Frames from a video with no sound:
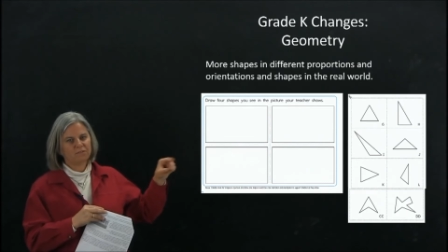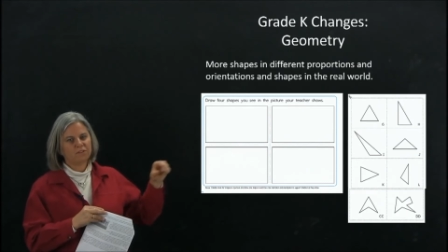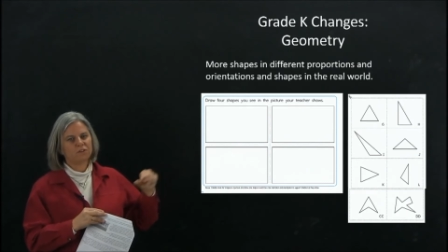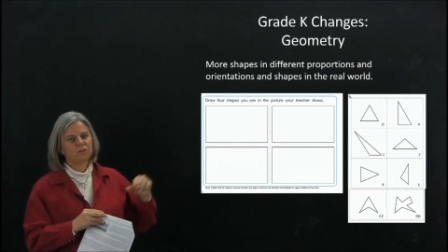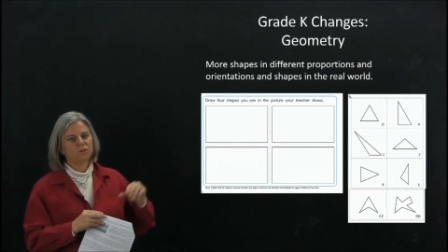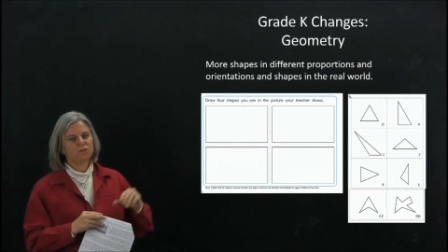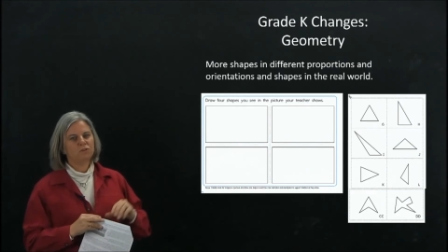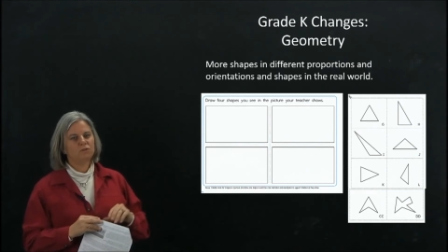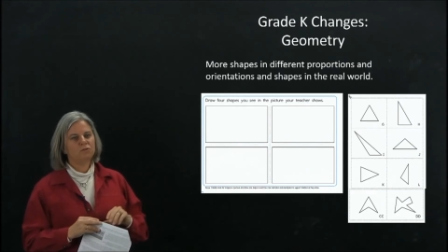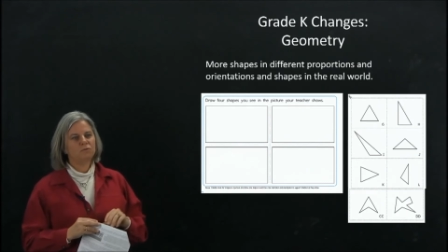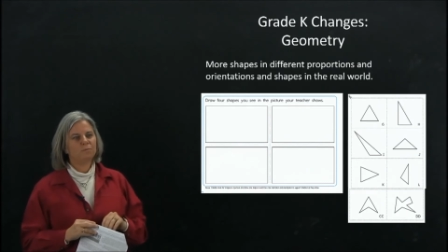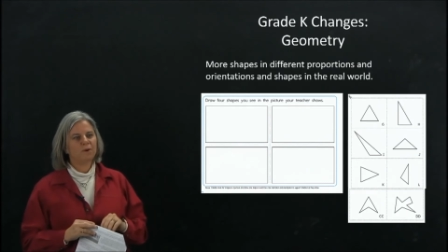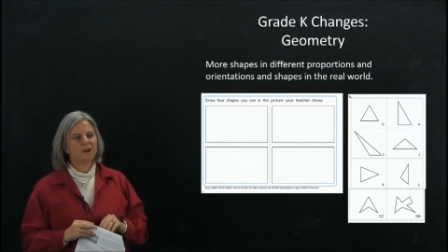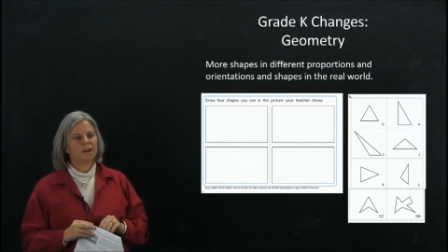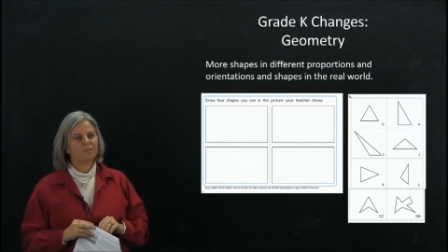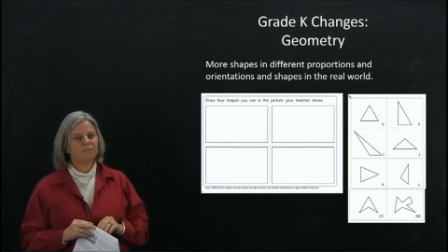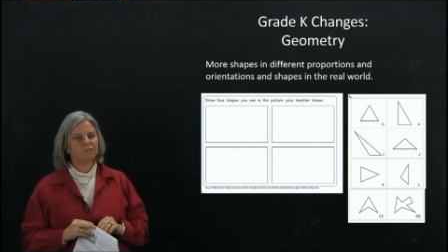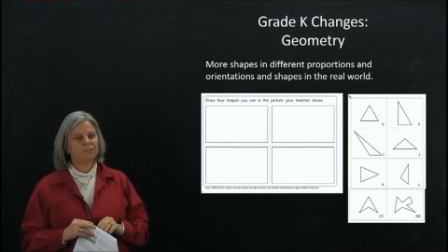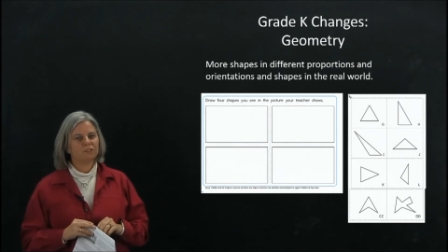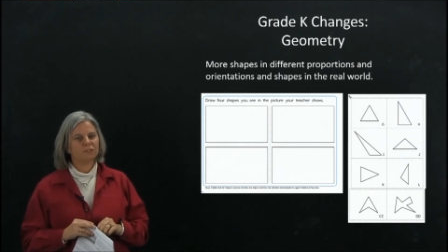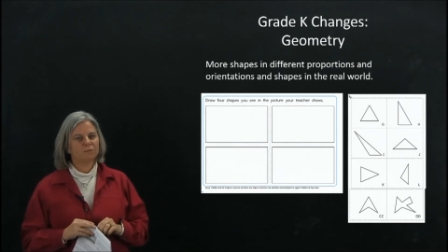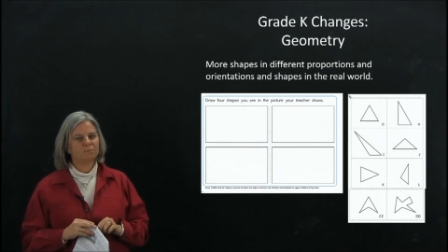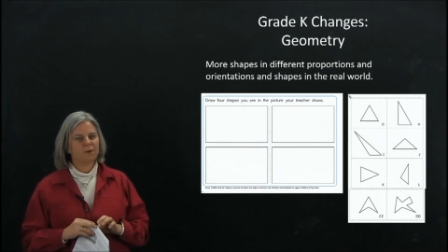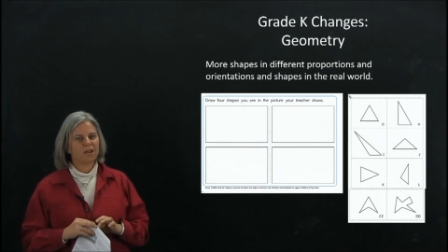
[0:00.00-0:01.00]
the new My
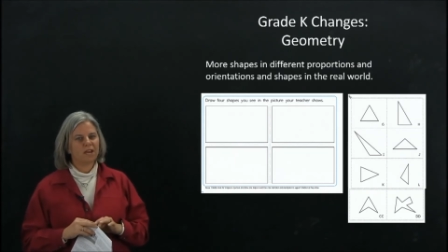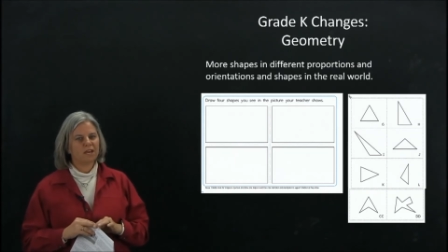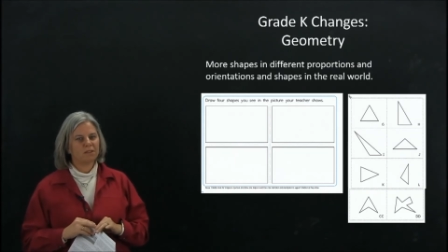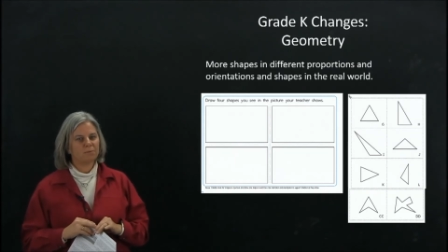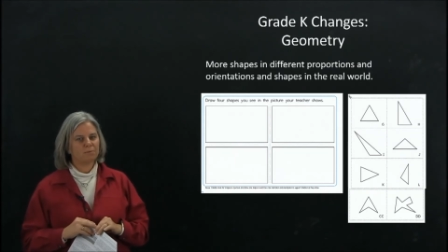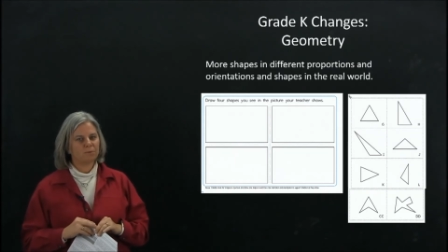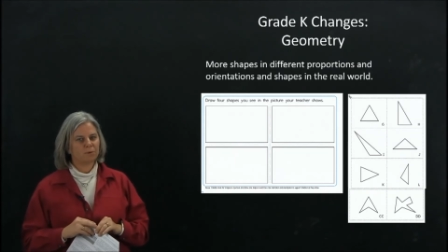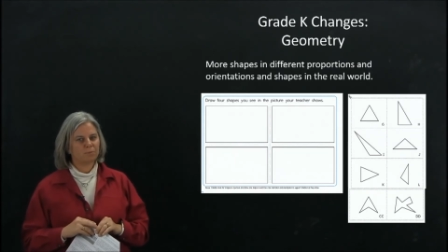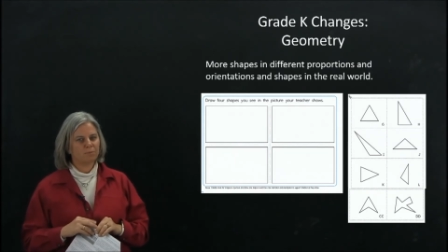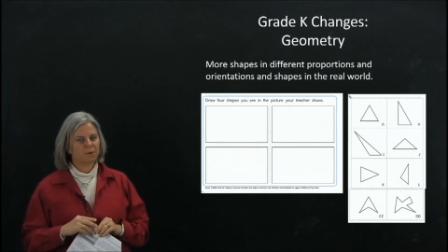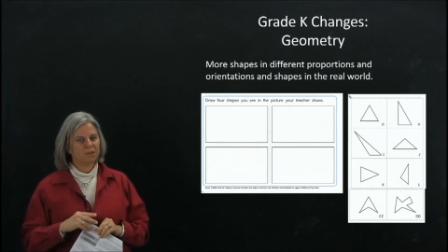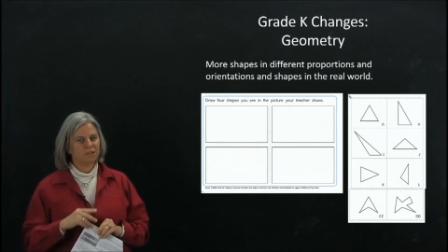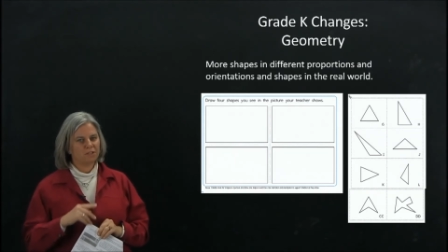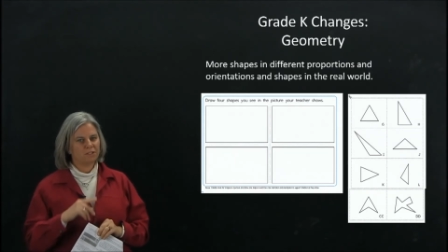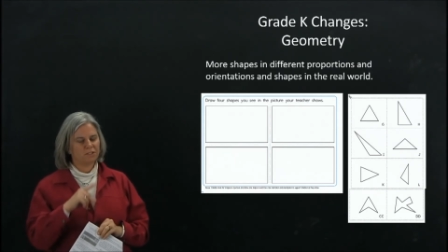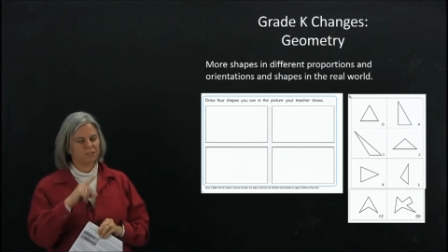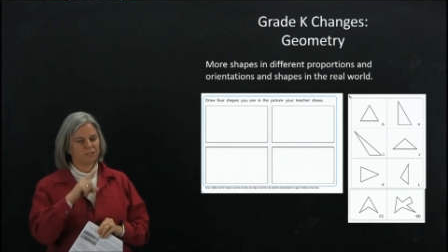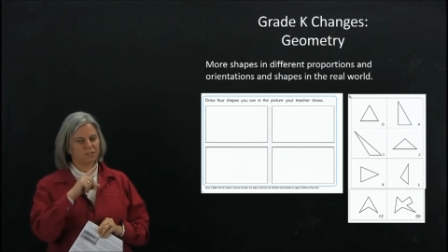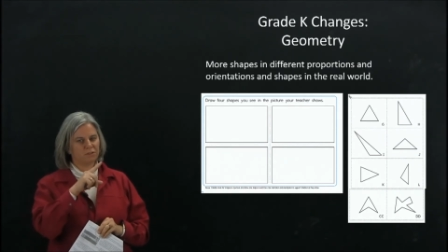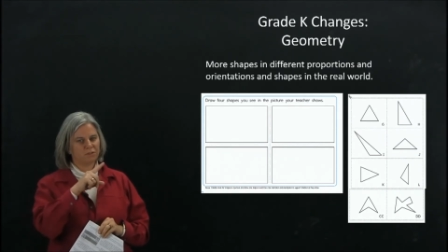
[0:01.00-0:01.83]
First Math book pages.